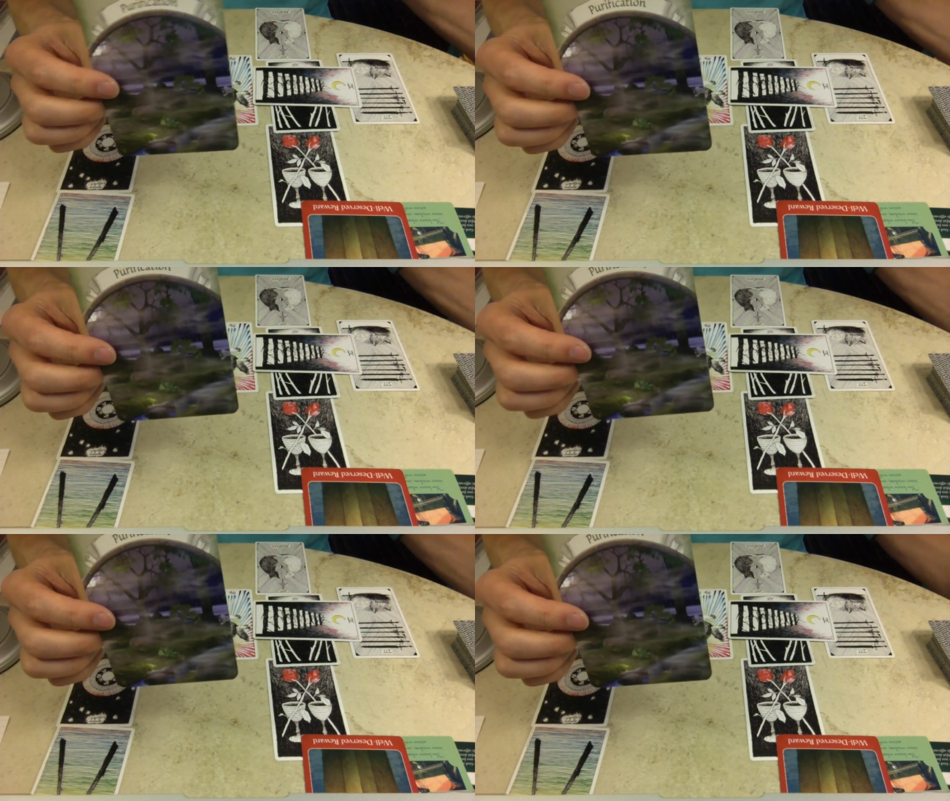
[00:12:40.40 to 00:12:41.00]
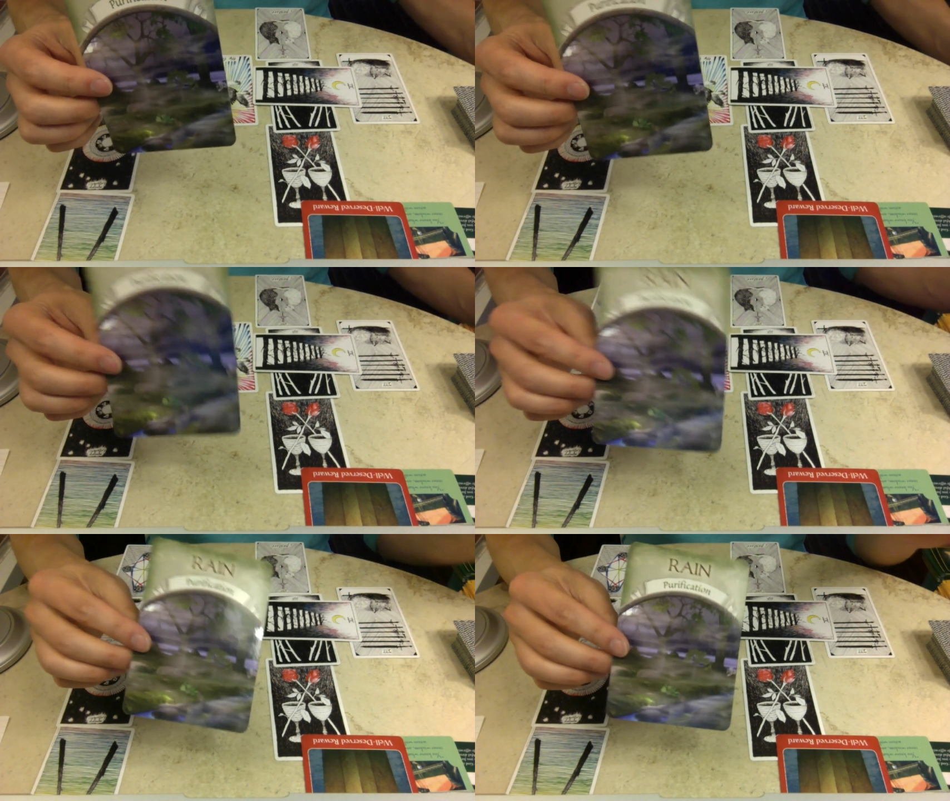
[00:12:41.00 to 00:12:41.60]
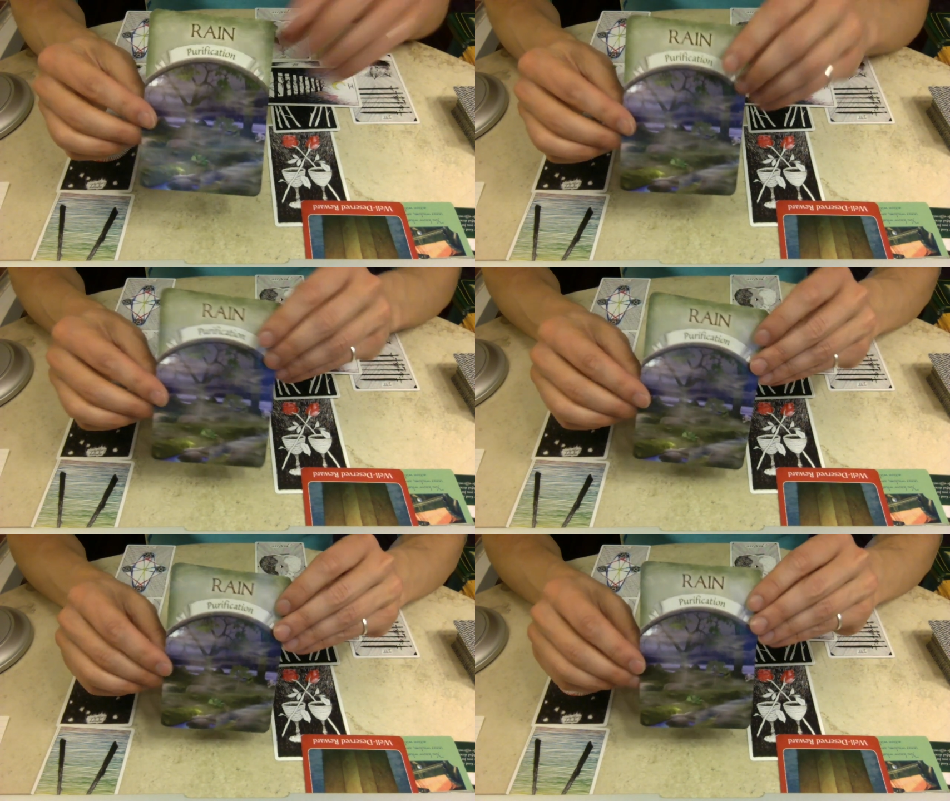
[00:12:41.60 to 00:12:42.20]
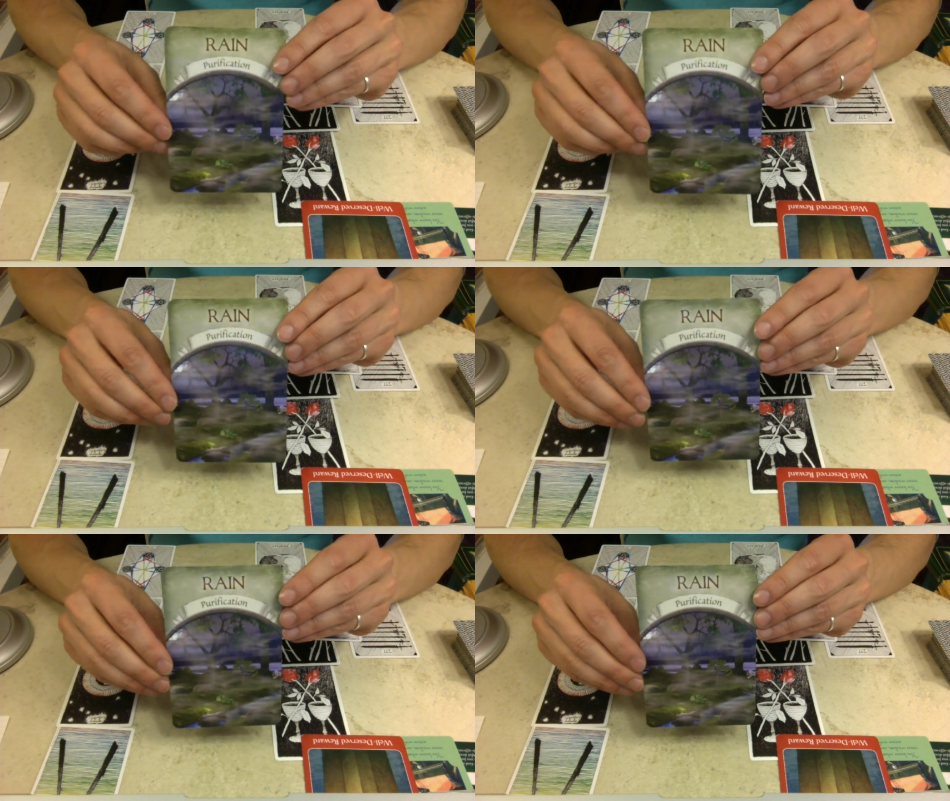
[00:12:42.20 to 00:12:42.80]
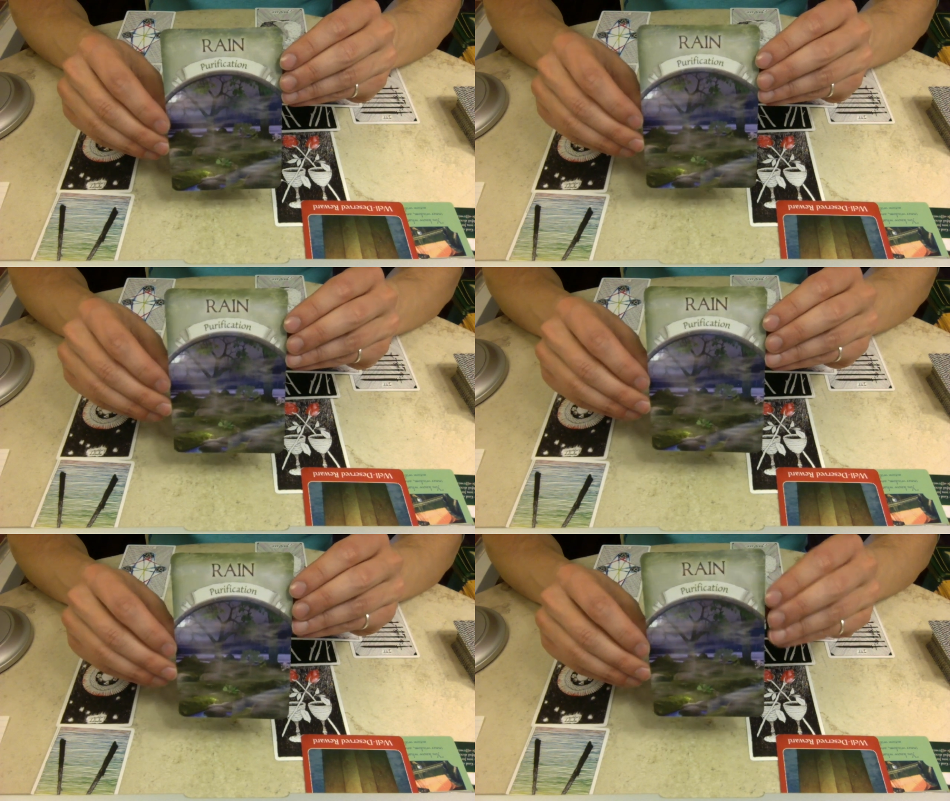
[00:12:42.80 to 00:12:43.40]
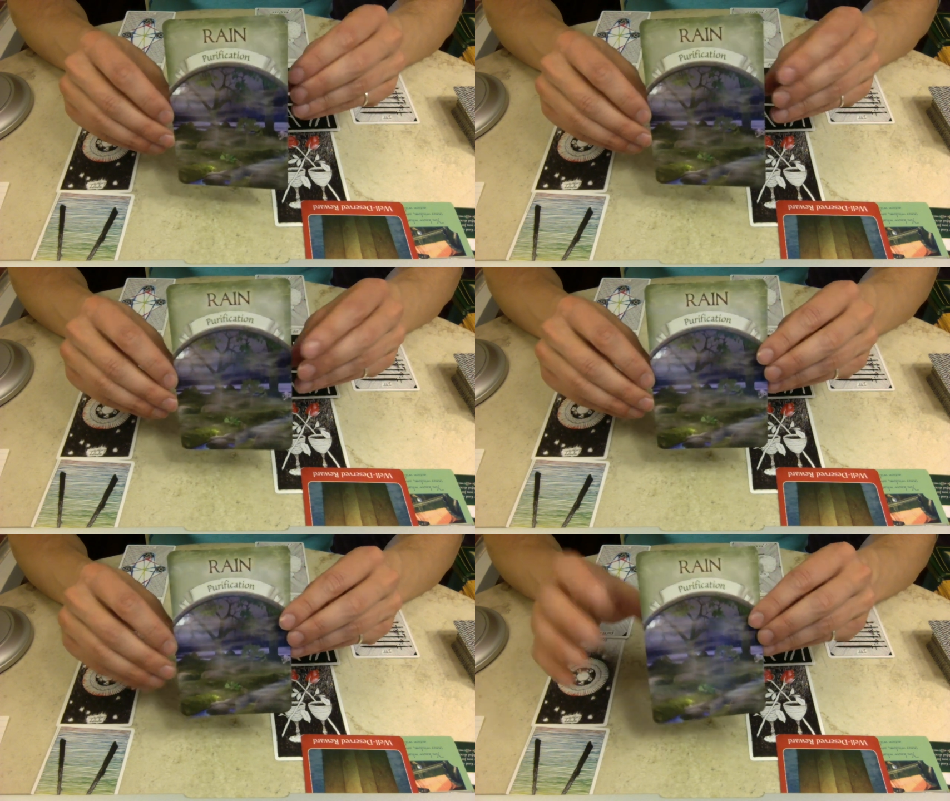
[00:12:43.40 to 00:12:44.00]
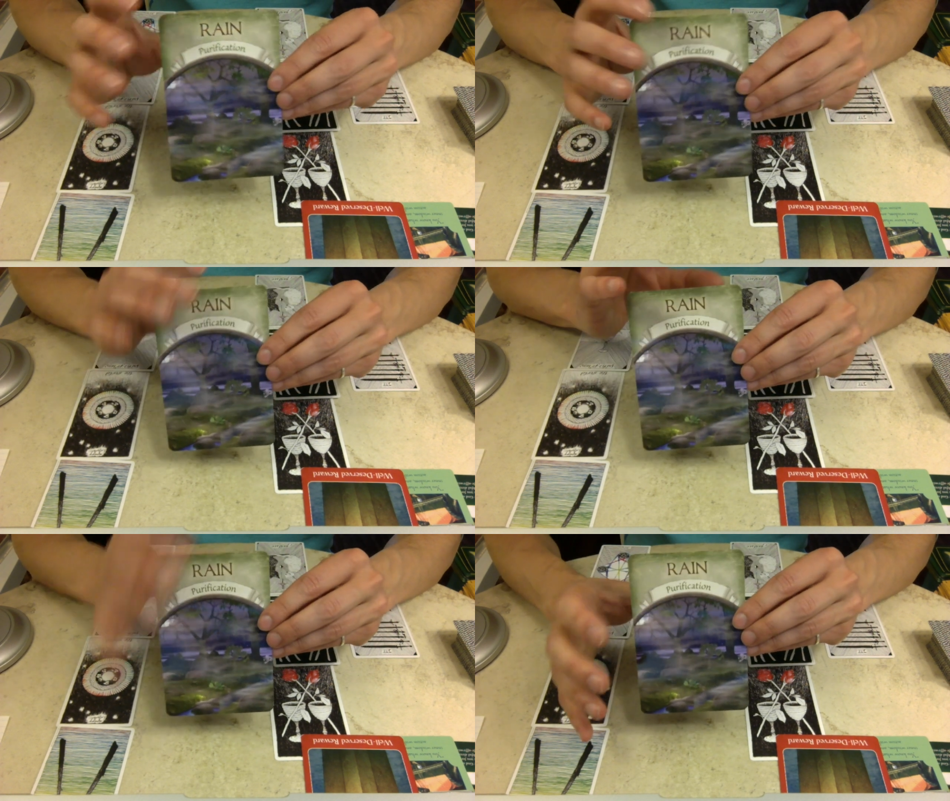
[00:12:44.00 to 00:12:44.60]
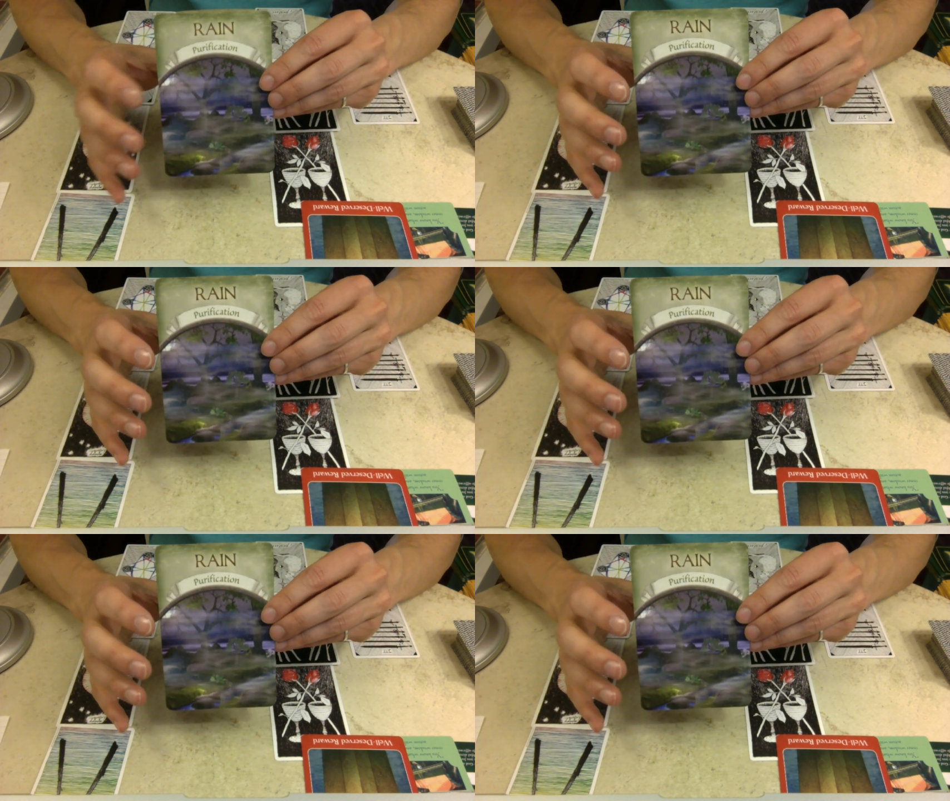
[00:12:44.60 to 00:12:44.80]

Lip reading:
No face is visible, so there are no lips to read.